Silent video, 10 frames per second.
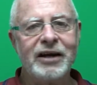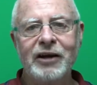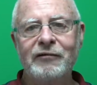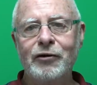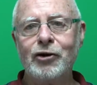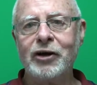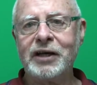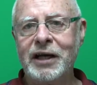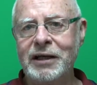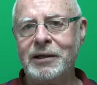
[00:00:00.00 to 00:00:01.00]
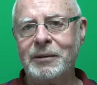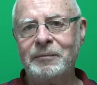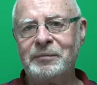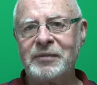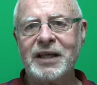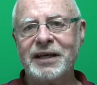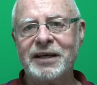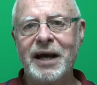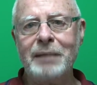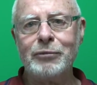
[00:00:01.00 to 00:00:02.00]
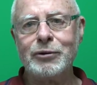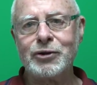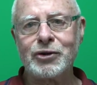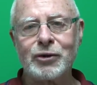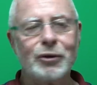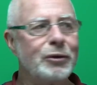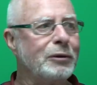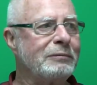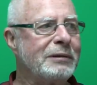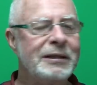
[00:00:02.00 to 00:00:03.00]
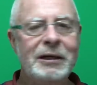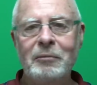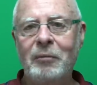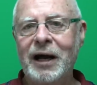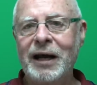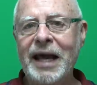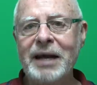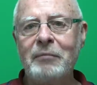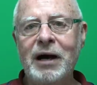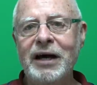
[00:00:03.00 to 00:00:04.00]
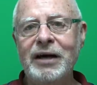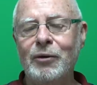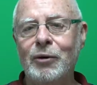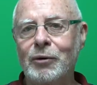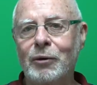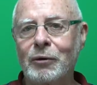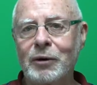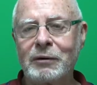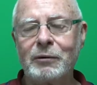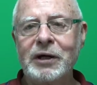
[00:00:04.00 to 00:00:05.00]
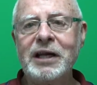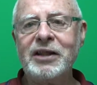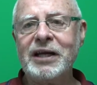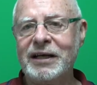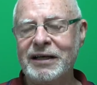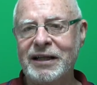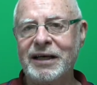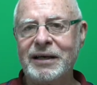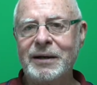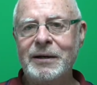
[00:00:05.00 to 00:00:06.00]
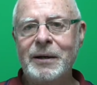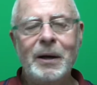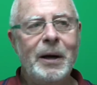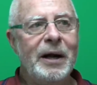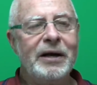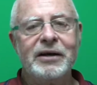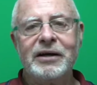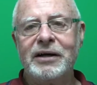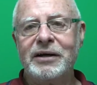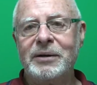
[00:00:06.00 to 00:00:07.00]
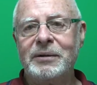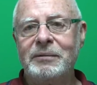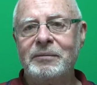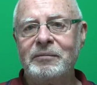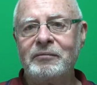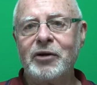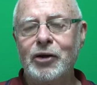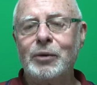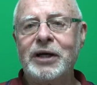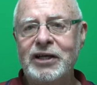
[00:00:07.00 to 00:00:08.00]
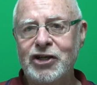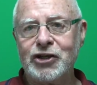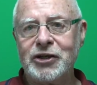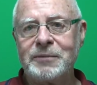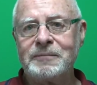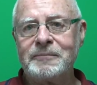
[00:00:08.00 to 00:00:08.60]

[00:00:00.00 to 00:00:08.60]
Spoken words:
if you got hit in an ambush or by a landmine or anything like that, and you were injured,